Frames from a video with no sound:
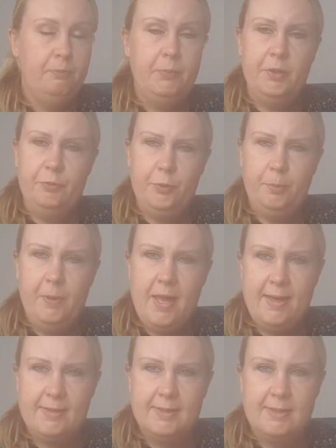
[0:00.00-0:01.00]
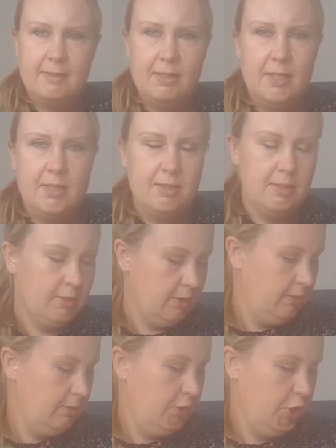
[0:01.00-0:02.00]
But for plans, it's
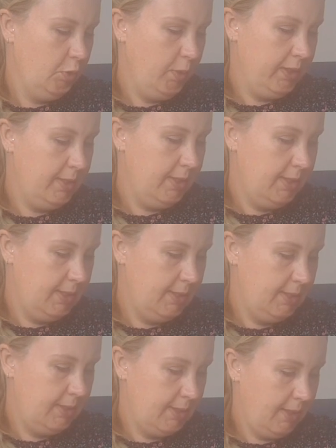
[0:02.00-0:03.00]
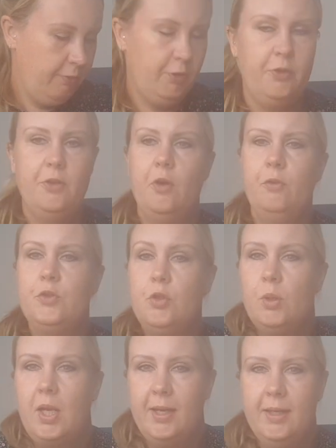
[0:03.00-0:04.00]
27th of
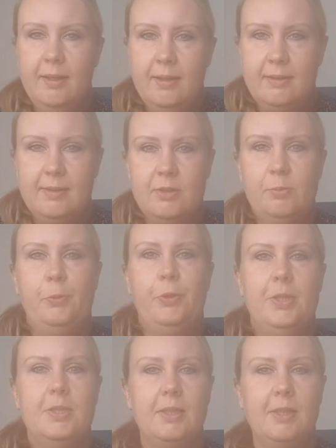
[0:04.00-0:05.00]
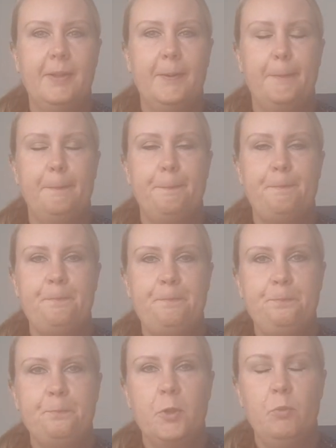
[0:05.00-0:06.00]
July at this point,
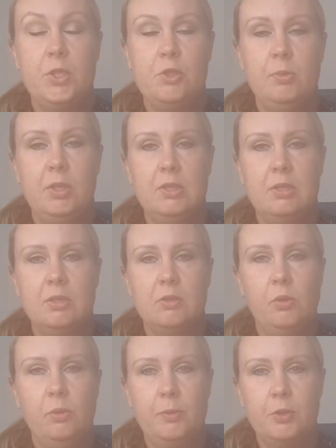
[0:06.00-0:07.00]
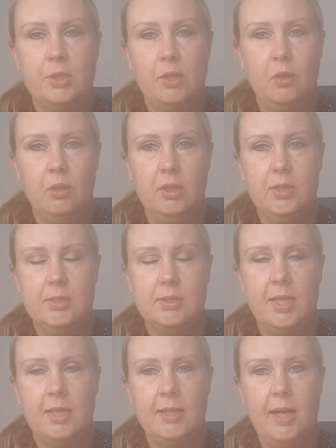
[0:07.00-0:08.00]
which means it's almost August,
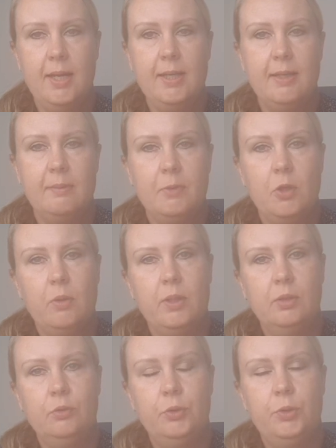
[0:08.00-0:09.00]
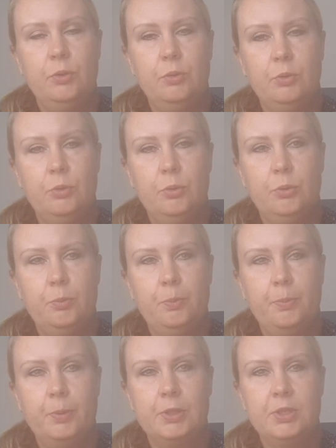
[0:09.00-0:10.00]
and I am going to
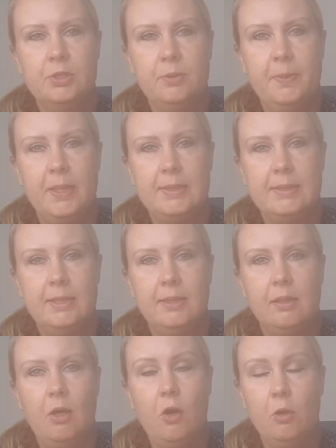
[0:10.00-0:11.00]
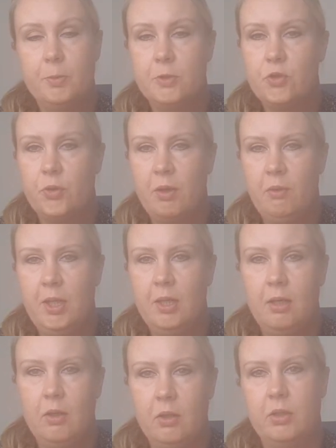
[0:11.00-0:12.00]
participate in
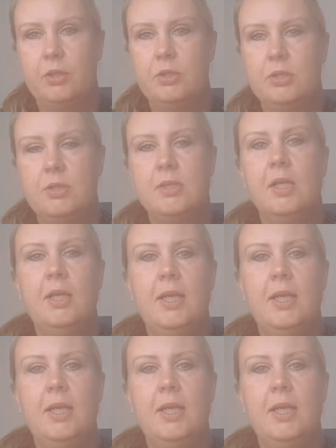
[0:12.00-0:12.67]
Arbitrary August.